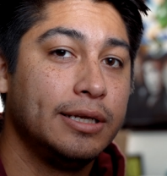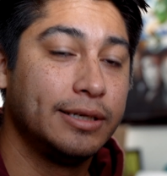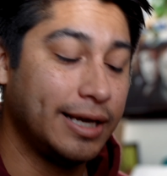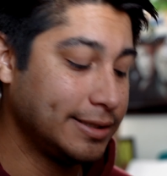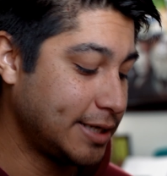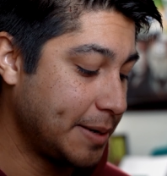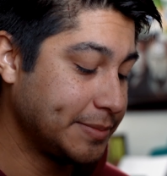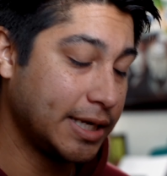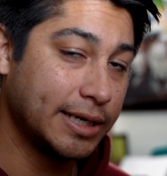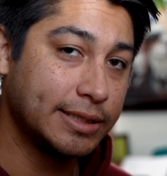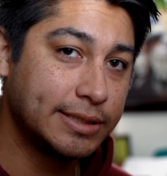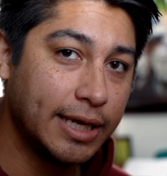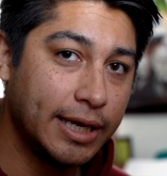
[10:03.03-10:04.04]
9 times out
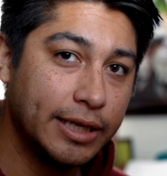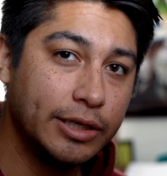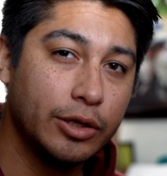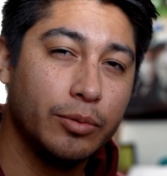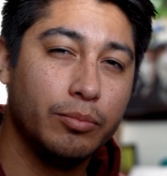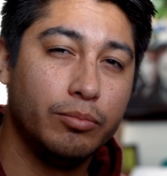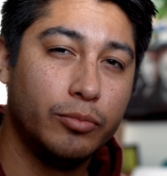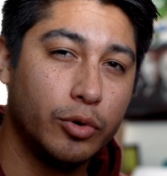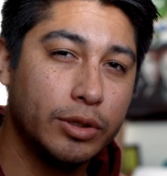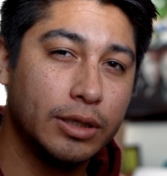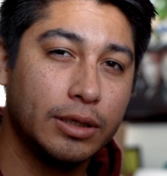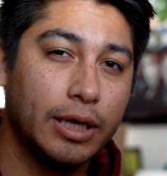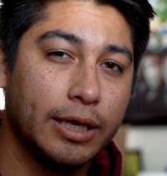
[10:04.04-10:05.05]
of 10, more
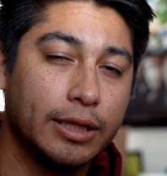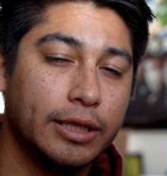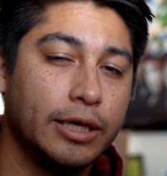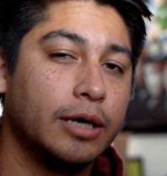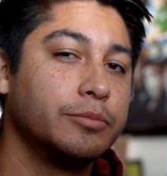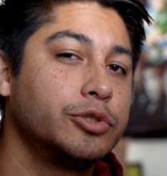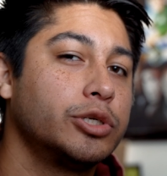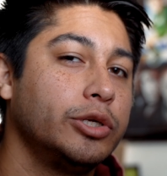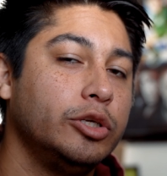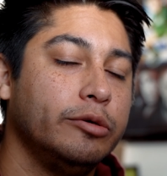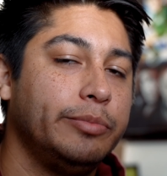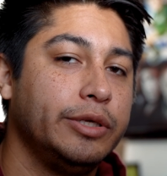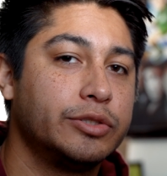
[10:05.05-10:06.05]
than likely, I'm sure
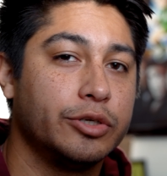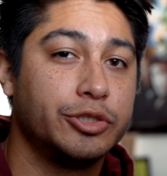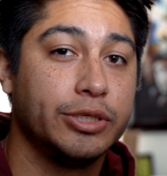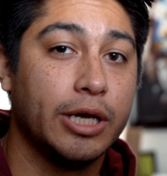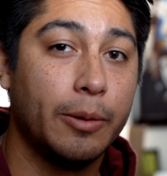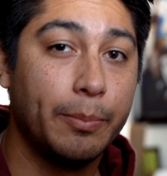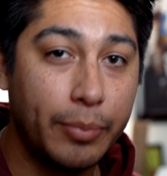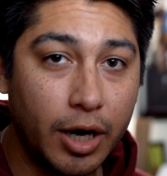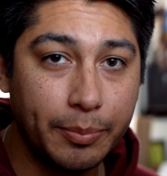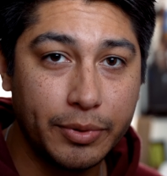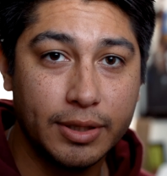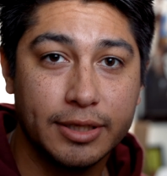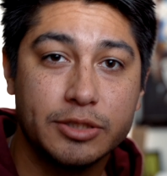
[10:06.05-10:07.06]
you'll be searching out
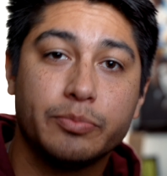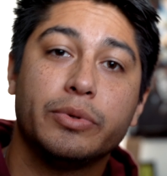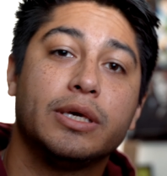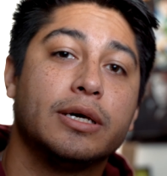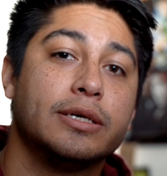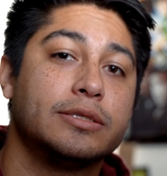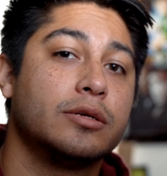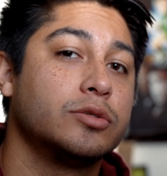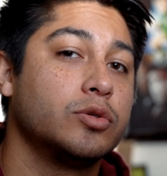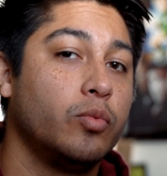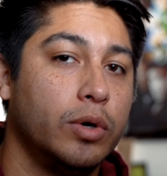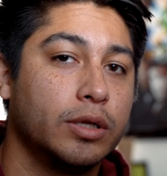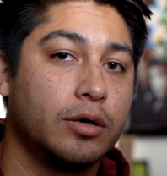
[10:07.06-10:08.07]
Populous because there's
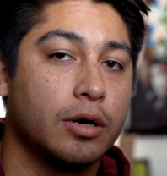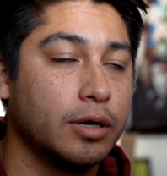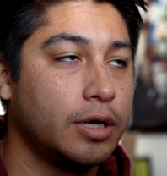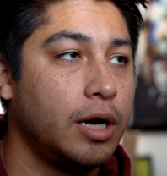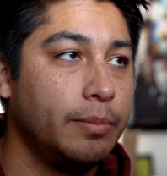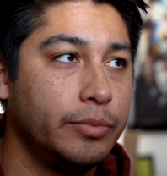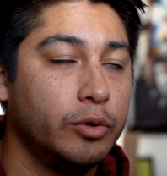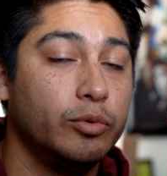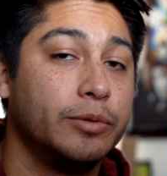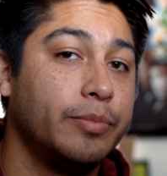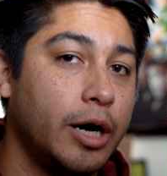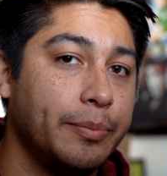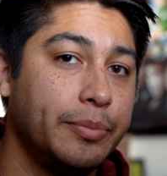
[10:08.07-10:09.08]
a 1-card combo
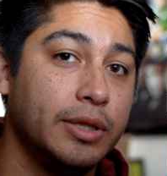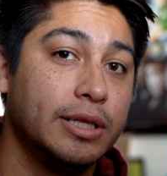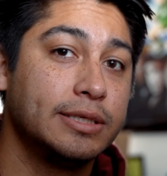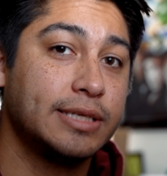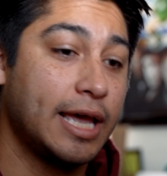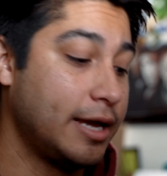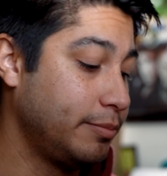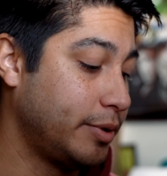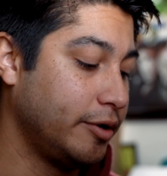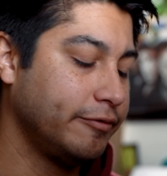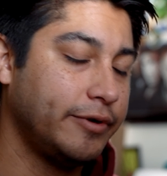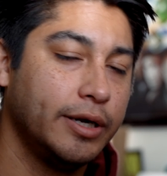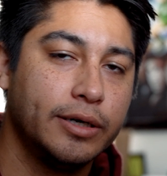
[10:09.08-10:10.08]
with Populous and
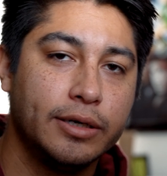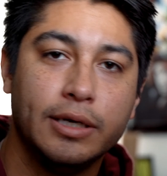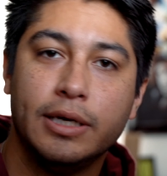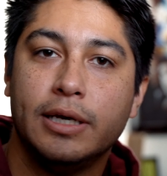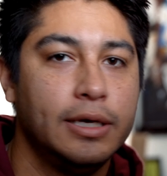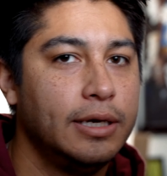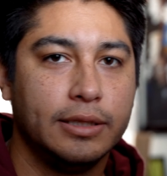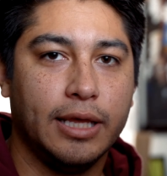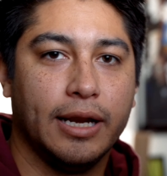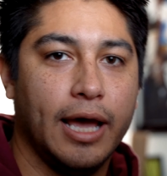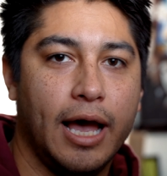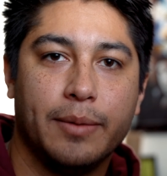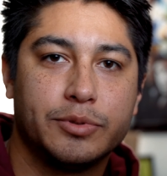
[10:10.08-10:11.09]
Bonfire
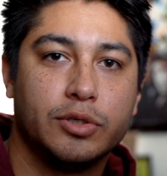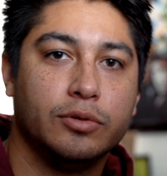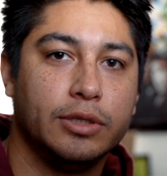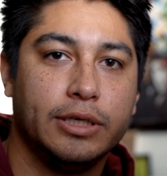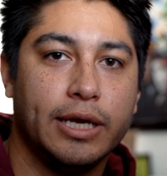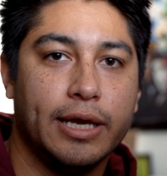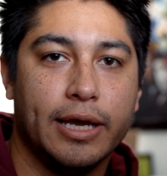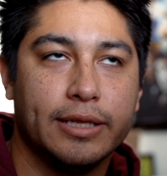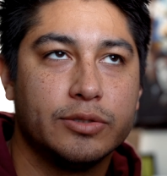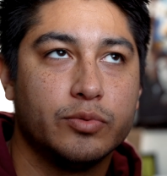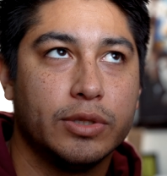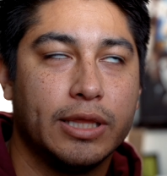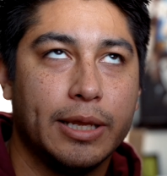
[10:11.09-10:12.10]
that absolutely
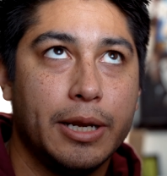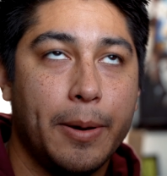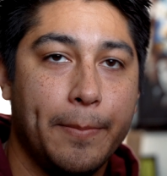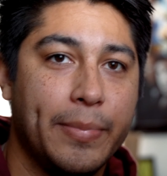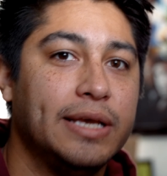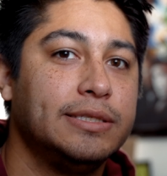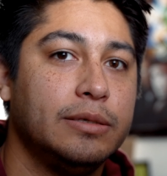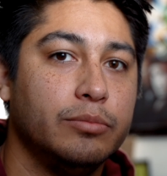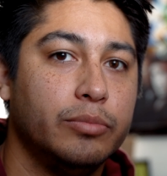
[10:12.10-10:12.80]
ends with an amazing